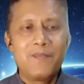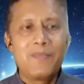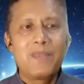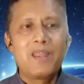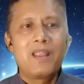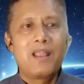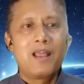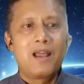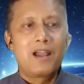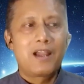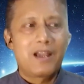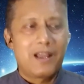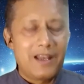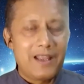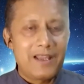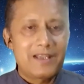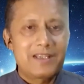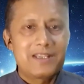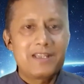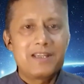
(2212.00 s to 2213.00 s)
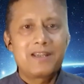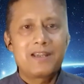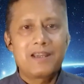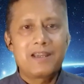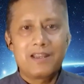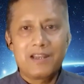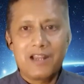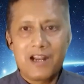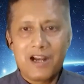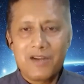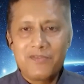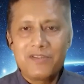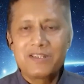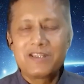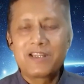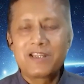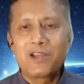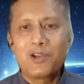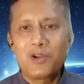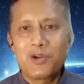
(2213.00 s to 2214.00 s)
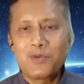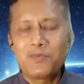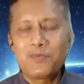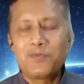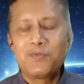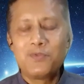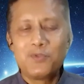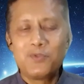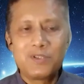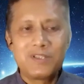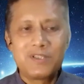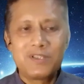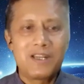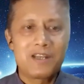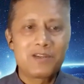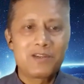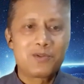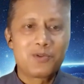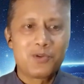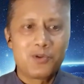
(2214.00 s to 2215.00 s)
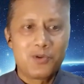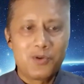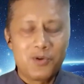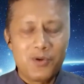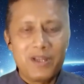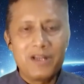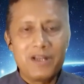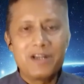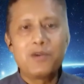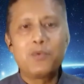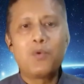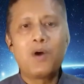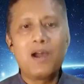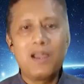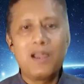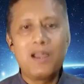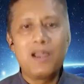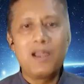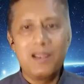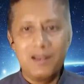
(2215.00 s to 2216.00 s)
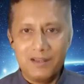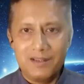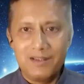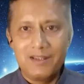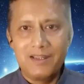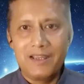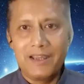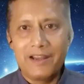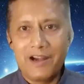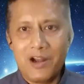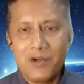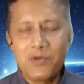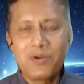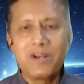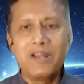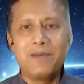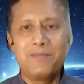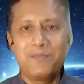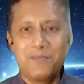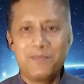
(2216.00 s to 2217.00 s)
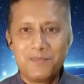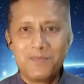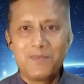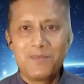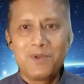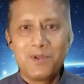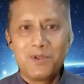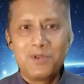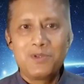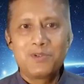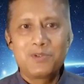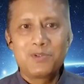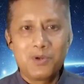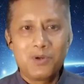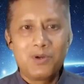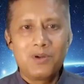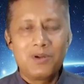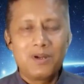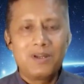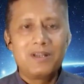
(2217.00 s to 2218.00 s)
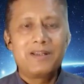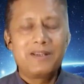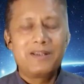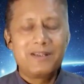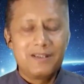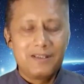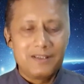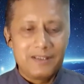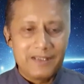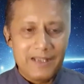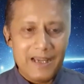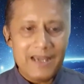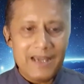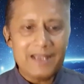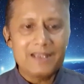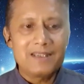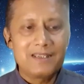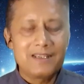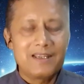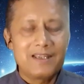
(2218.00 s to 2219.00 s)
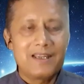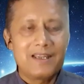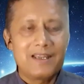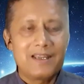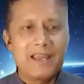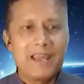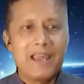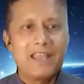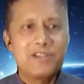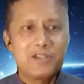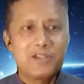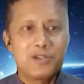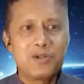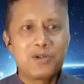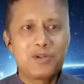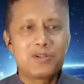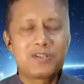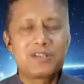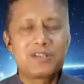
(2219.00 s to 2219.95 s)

collecting and harvesting a lot of foods that grow in the wild around them. So that ensures